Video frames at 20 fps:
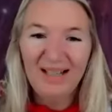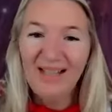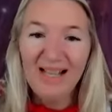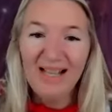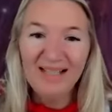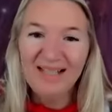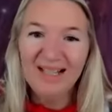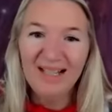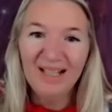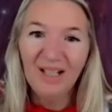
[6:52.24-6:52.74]
And
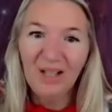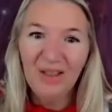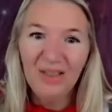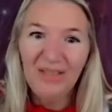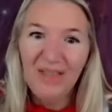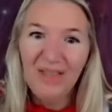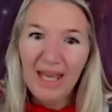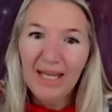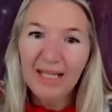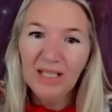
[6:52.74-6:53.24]
that's a
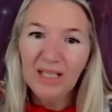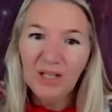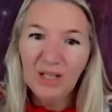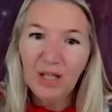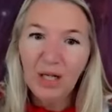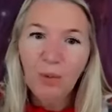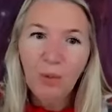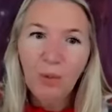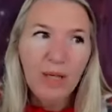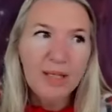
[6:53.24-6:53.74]
good thing. You
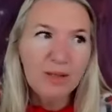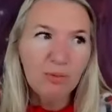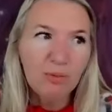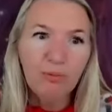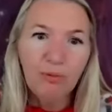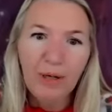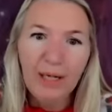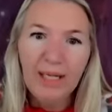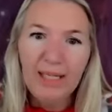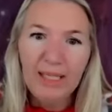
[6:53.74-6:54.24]
know what? It's
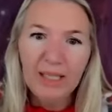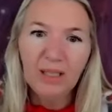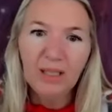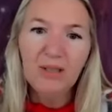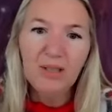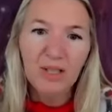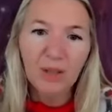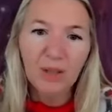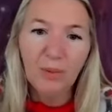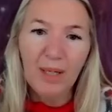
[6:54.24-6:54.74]
really
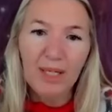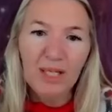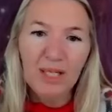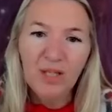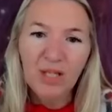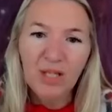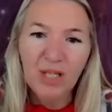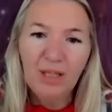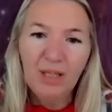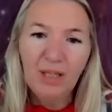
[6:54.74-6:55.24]
good to
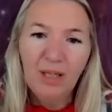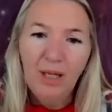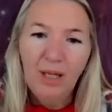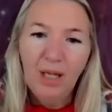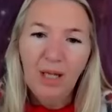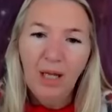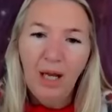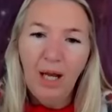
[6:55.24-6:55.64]
question.